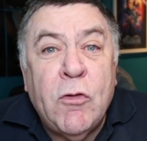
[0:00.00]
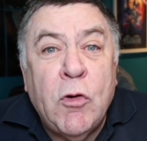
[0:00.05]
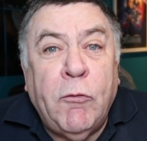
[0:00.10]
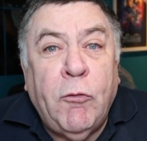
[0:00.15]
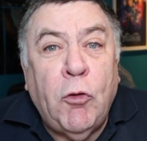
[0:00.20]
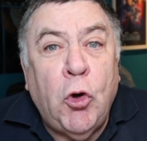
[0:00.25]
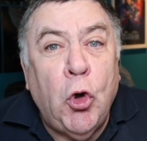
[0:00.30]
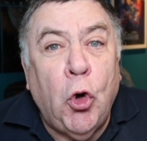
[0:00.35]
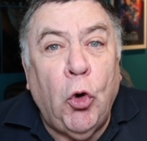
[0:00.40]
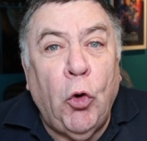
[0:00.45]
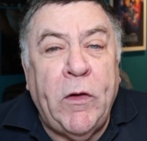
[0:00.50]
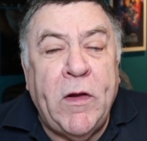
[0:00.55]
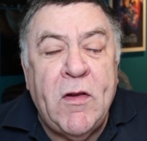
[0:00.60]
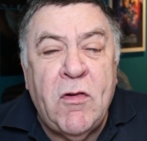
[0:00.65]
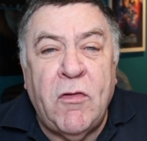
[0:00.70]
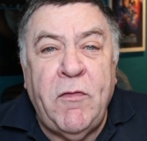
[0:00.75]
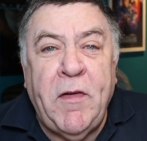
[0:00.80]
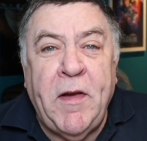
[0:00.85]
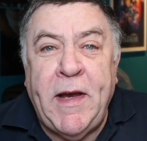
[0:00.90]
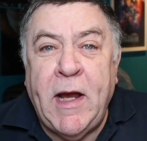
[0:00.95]
so I've cut
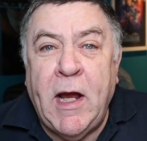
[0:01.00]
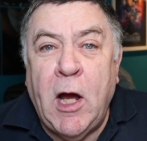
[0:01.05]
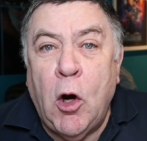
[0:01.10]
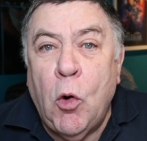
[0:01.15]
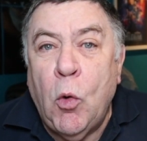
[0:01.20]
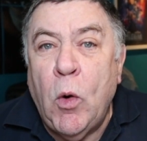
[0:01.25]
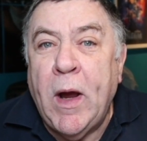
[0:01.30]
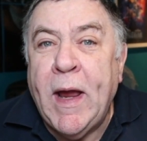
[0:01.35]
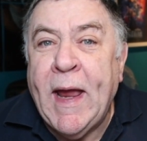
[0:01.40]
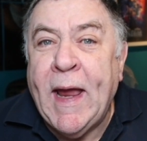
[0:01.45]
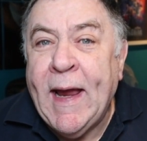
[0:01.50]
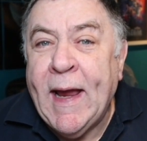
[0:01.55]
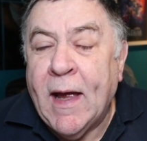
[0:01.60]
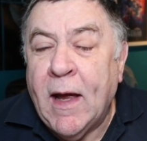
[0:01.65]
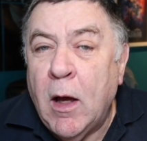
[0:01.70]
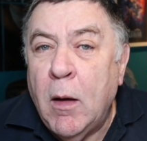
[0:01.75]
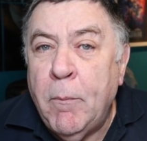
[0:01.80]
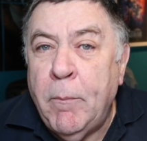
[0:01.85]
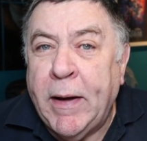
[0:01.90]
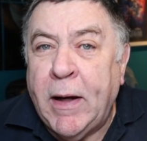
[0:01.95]
this video
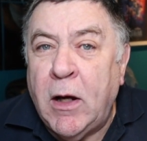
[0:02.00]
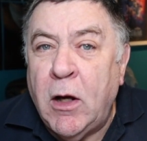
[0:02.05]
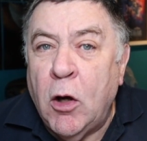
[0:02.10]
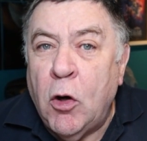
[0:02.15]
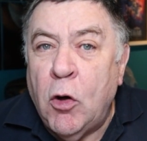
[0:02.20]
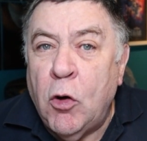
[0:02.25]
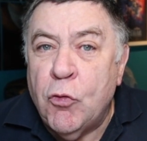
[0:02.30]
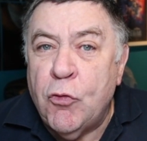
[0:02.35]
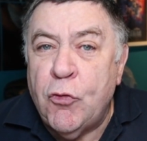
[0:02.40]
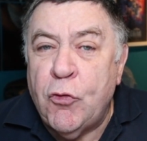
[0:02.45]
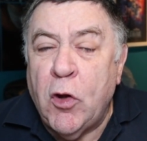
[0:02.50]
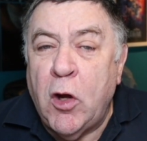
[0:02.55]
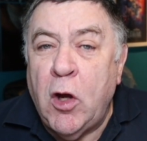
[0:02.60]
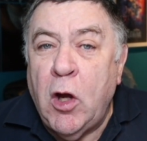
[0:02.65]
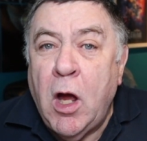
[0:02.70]
here because